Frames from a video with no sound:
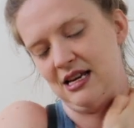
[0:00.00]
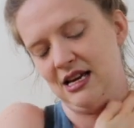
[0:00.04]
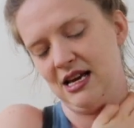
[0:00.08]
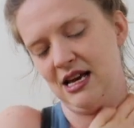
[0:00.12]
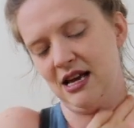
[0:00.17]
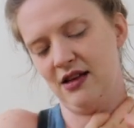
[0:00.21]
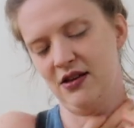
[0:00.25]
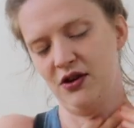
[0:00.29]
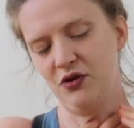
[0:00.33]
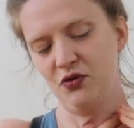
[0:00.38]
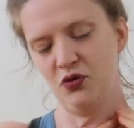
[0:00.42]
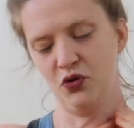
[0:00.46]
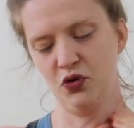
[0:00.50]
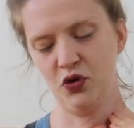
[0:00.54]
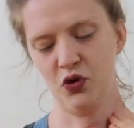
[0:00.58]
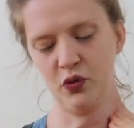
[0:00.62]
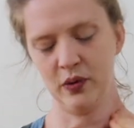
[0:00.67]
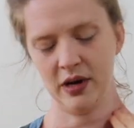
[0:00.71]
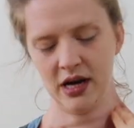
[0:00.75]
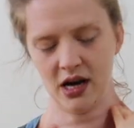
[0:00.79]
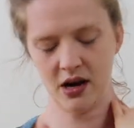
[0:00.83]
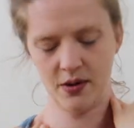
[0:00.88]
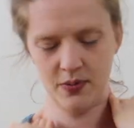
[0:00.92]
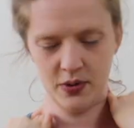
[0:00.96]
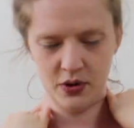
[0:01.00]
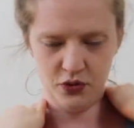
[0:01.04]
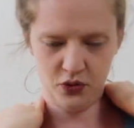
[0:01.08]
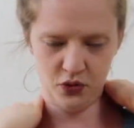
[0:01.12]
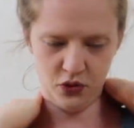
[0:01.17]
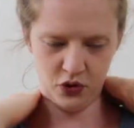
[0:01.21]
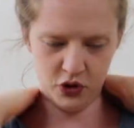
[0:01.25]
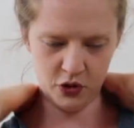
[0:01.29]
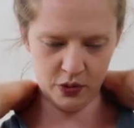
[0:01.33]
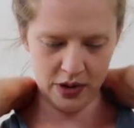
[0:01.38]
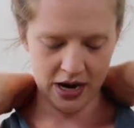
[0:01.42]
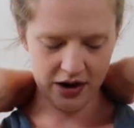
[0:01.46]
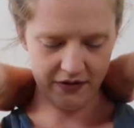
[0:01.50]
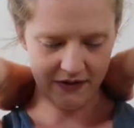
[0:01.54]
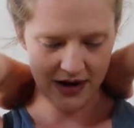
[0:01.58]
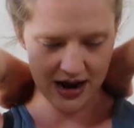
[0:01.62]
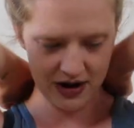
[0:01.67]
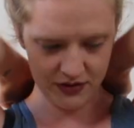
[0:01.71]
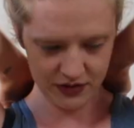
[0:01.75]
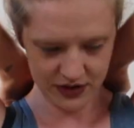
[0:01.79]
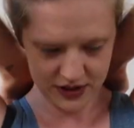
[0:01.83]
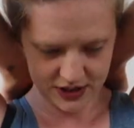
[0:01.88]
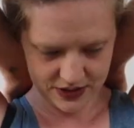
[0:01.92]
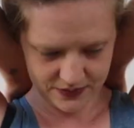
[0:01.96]
And then all the way up and all the way
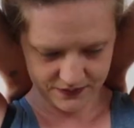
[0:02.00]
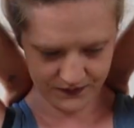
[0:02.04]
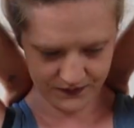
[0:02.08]
around.